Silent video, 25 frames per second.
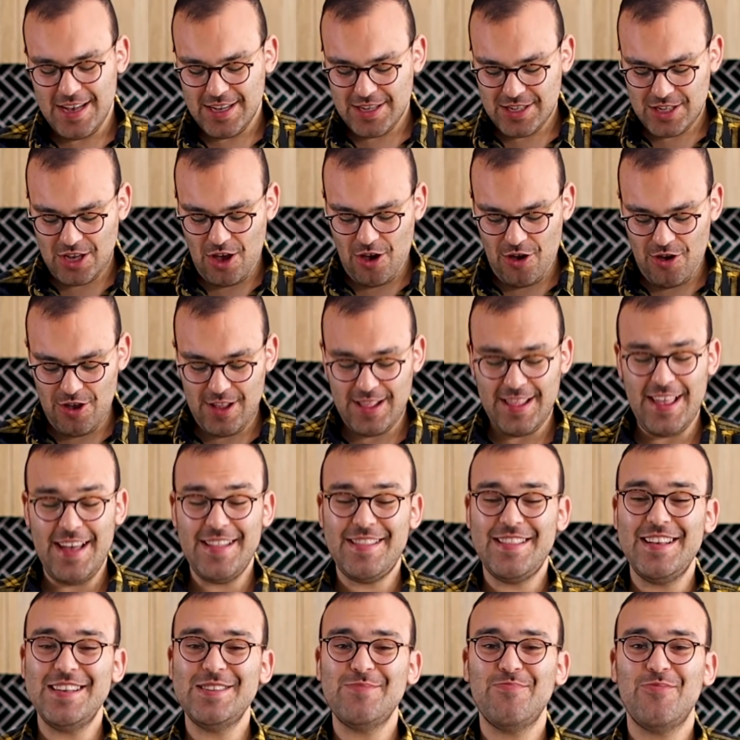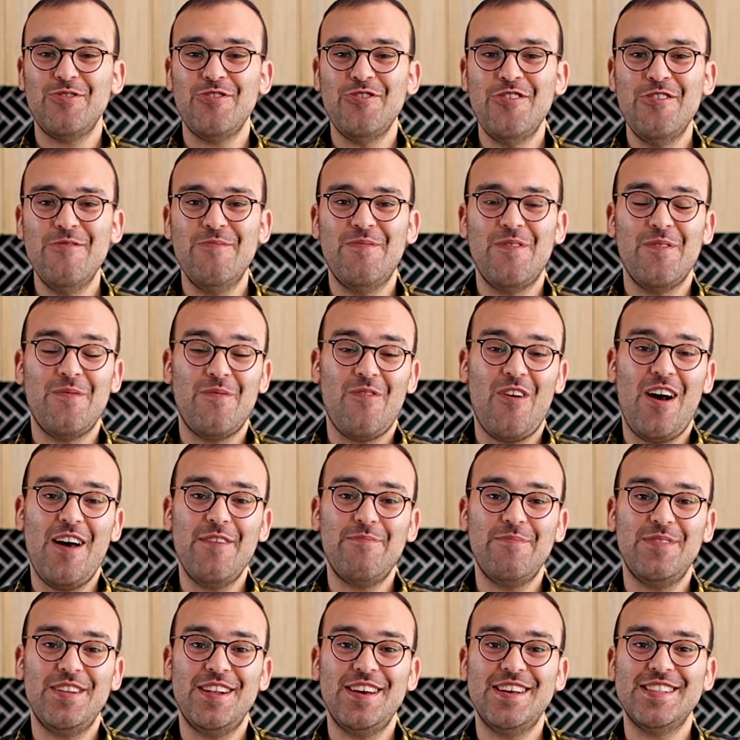So let this bloom for
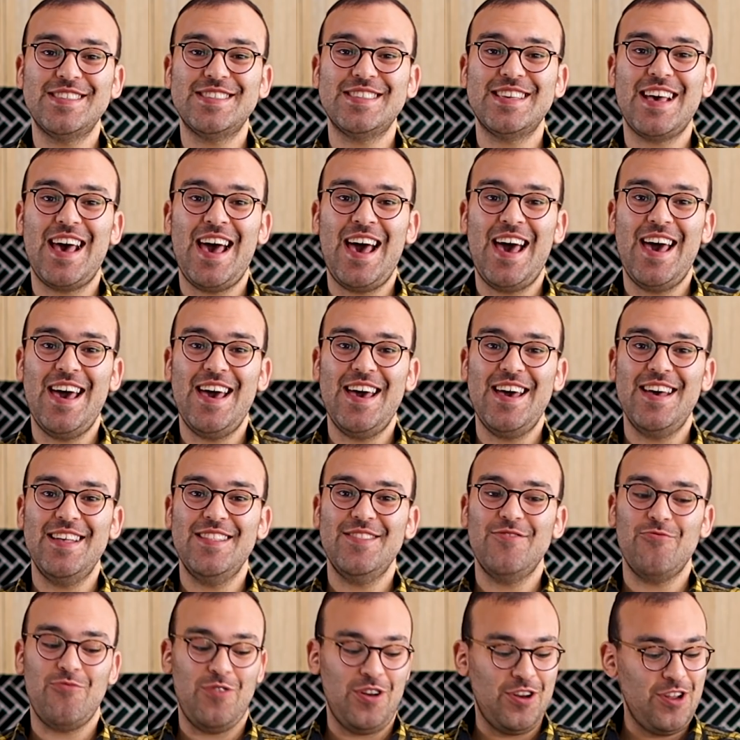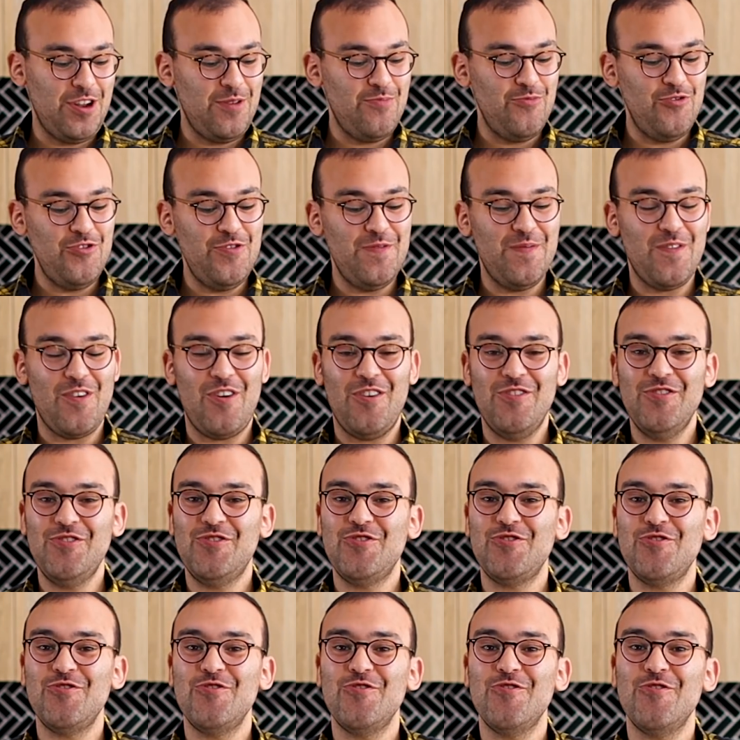5 minutes and we're gonna move on
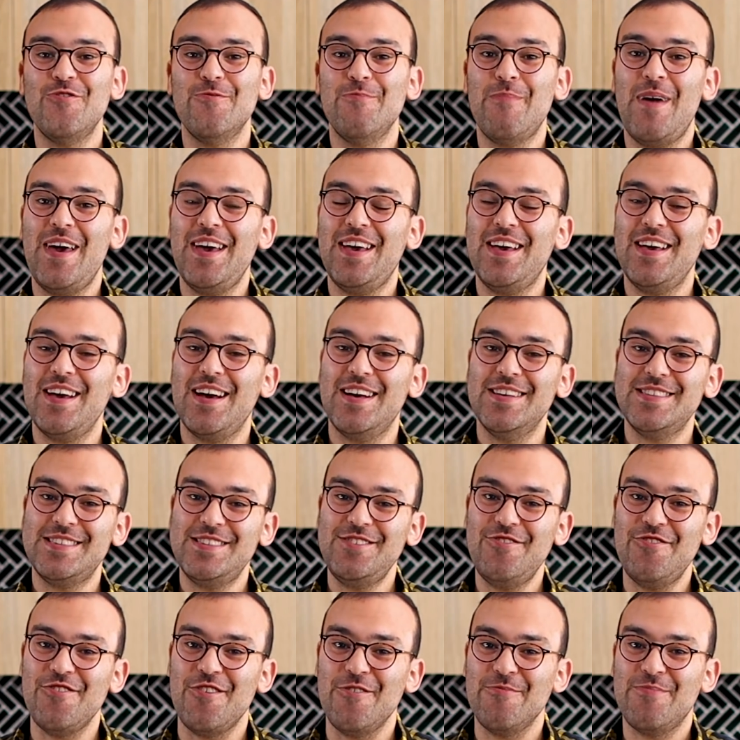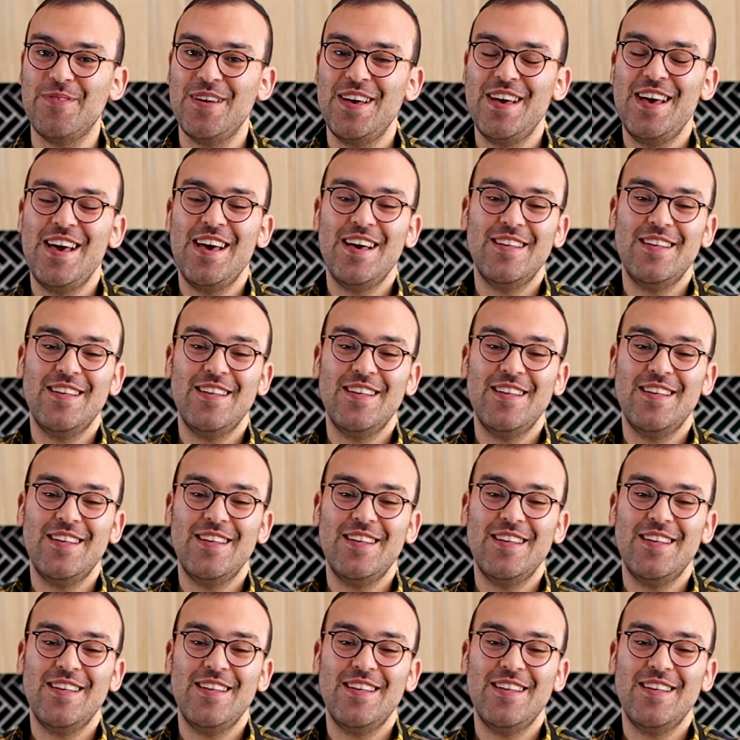to making our syrup.